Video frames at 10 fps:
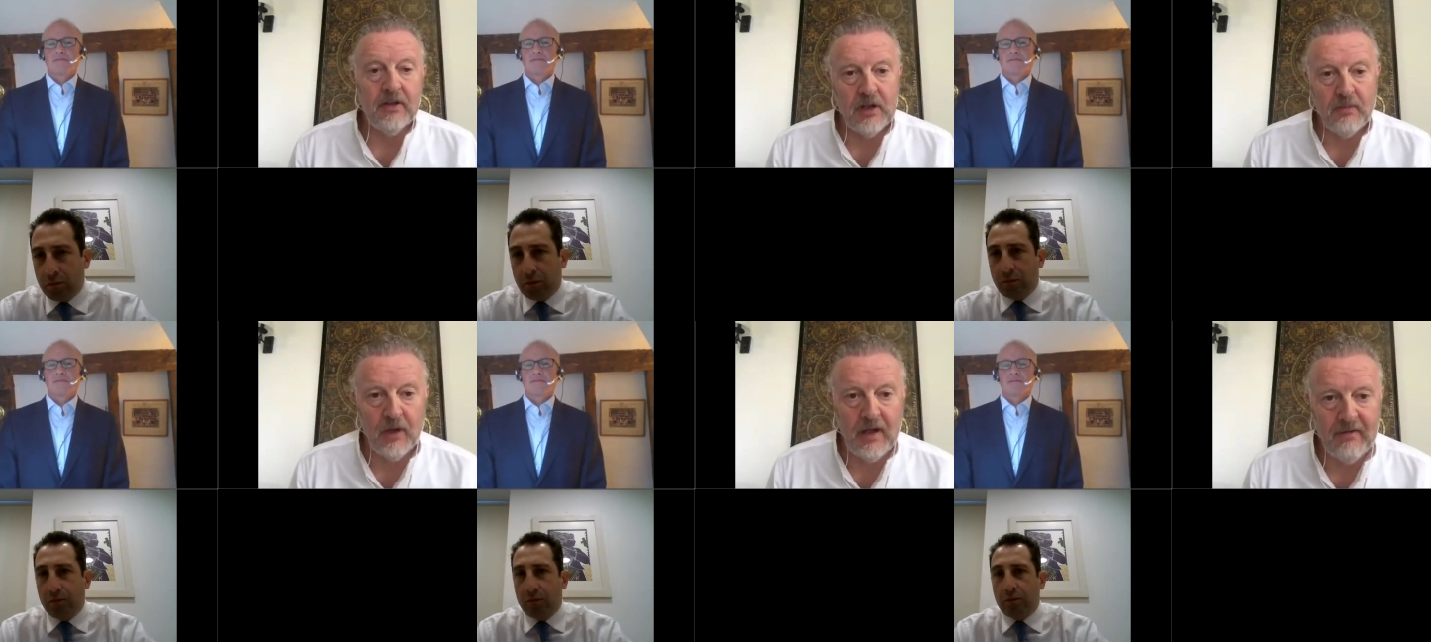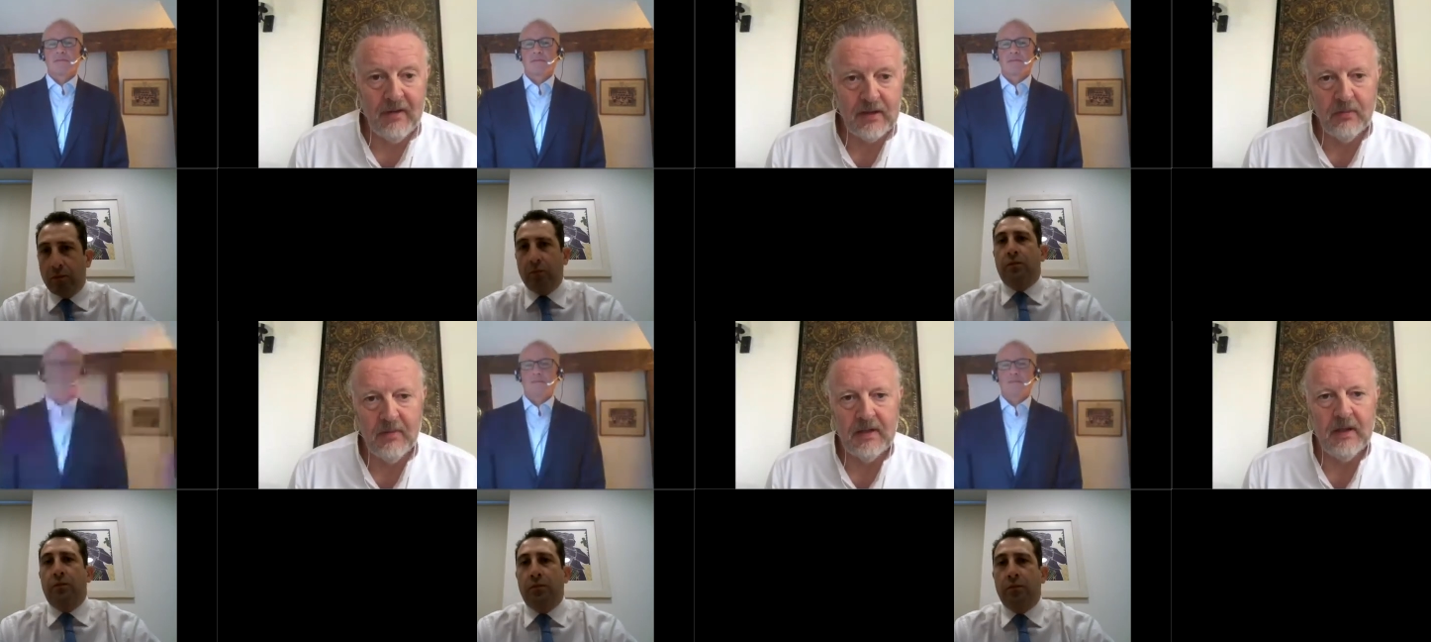Speaker 1: leadership we have at
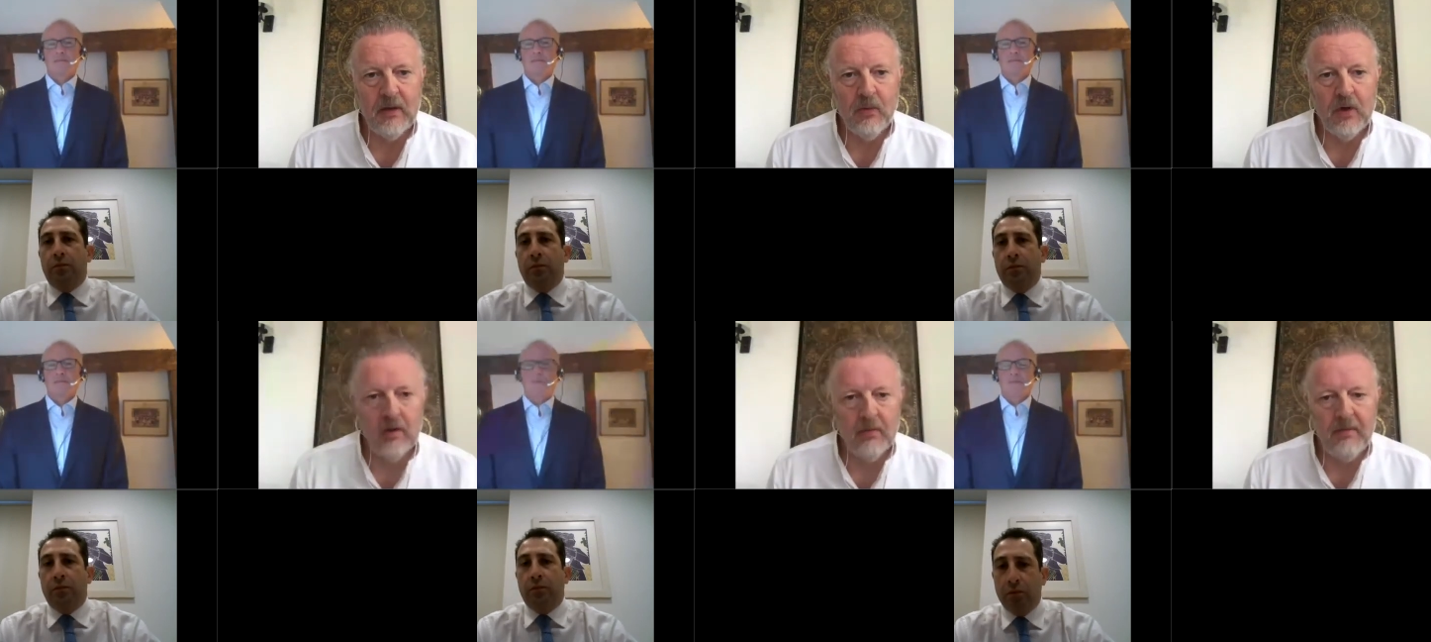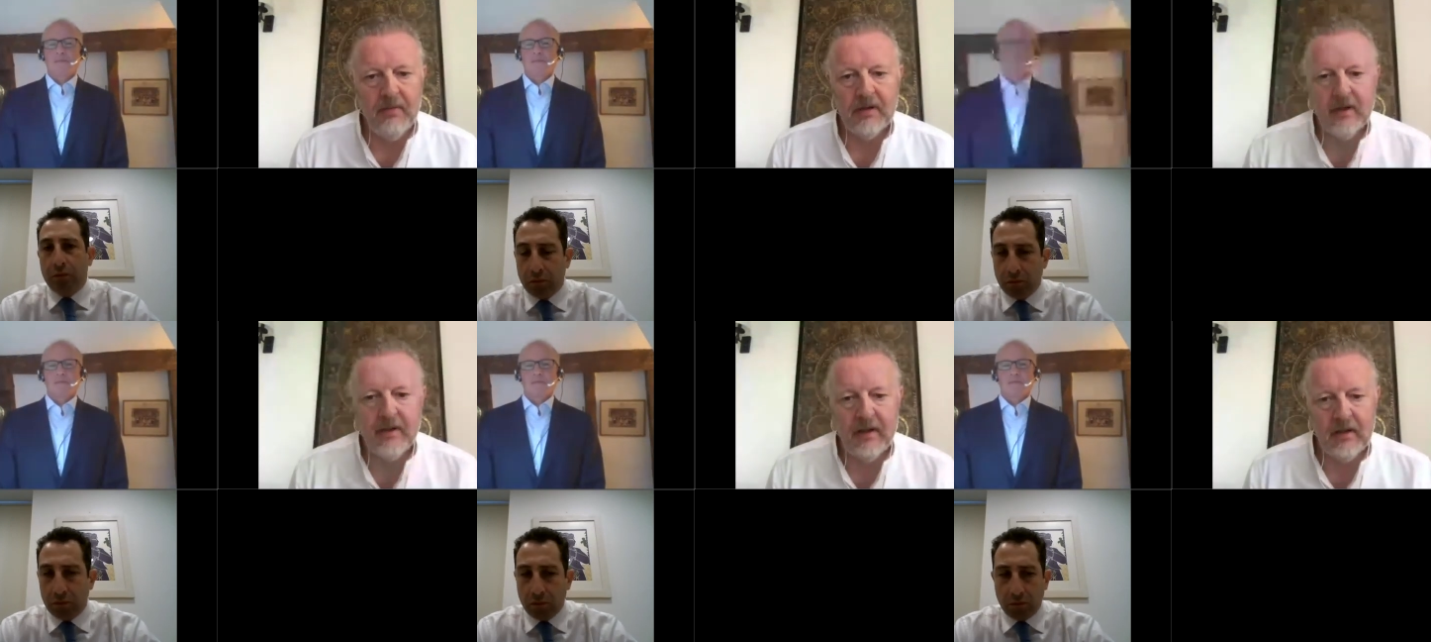this moment in the world. I mean,
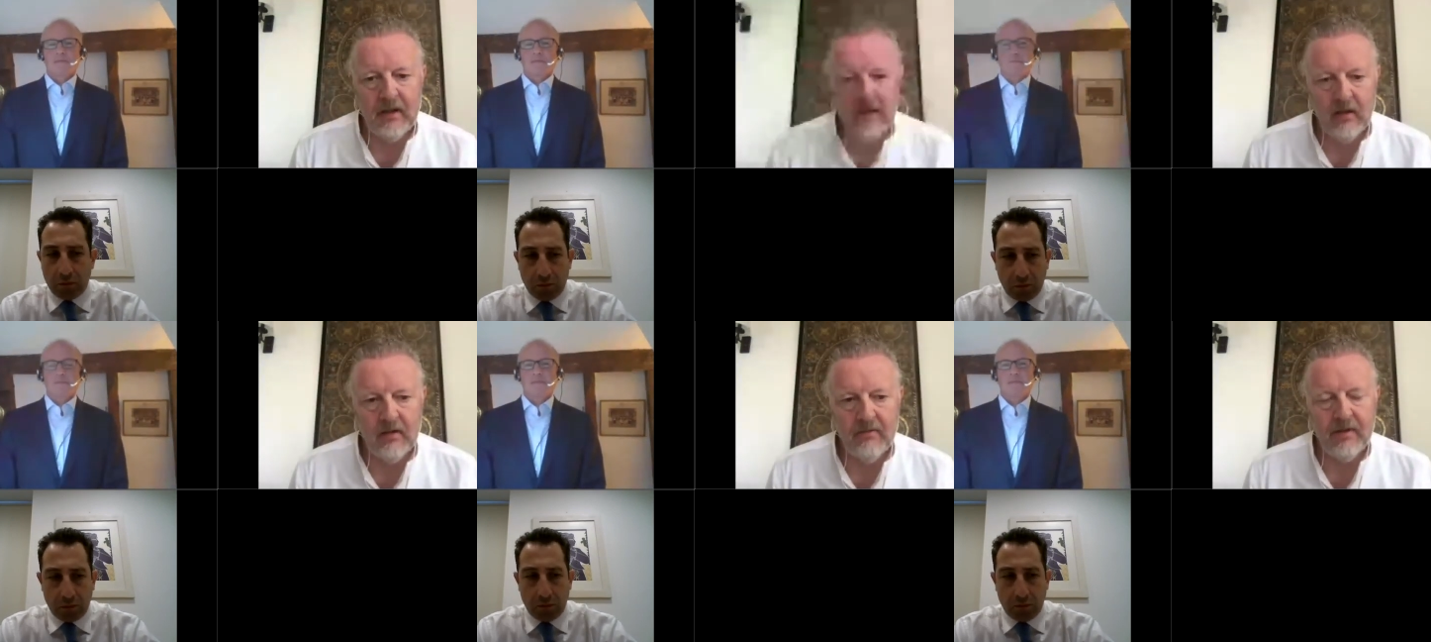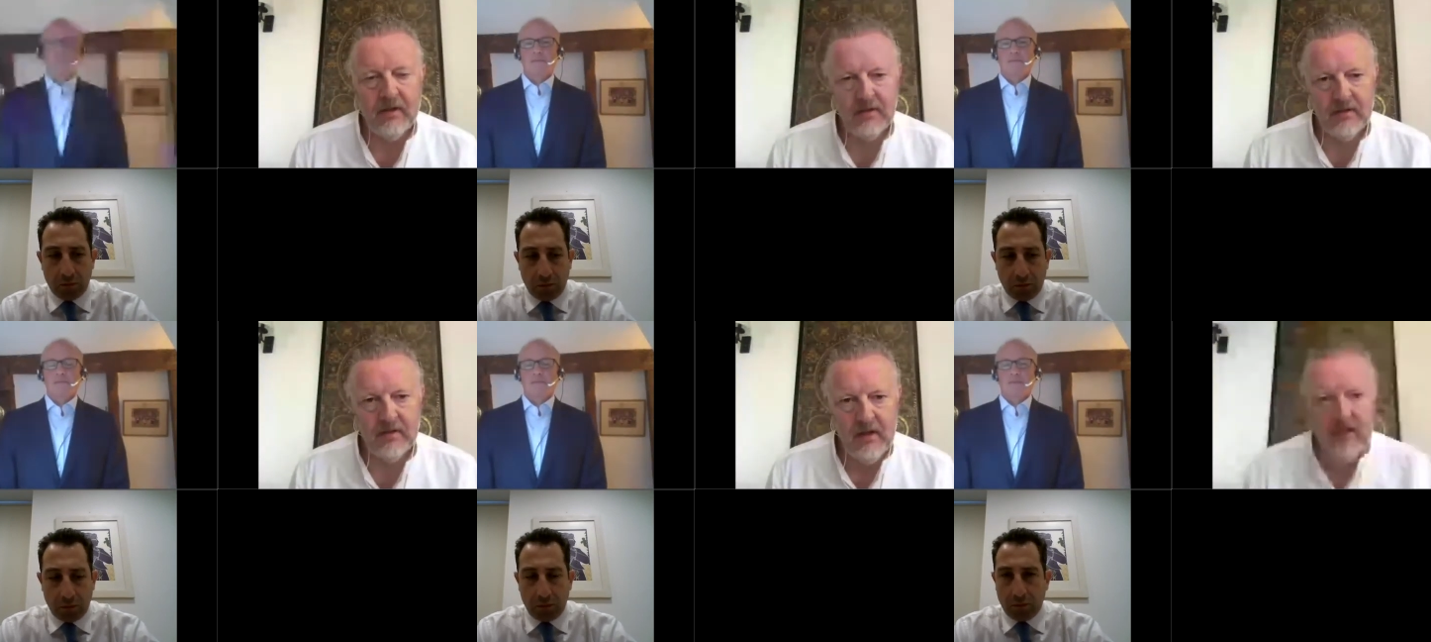because I think a lot of
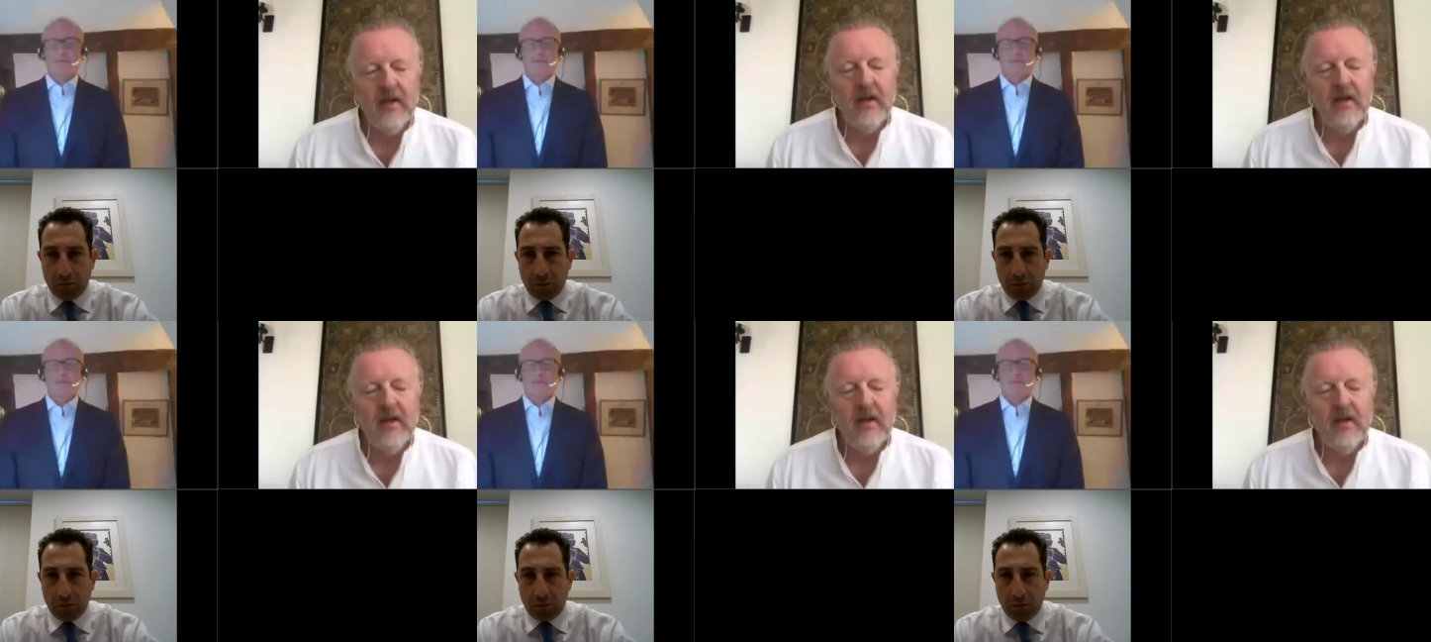the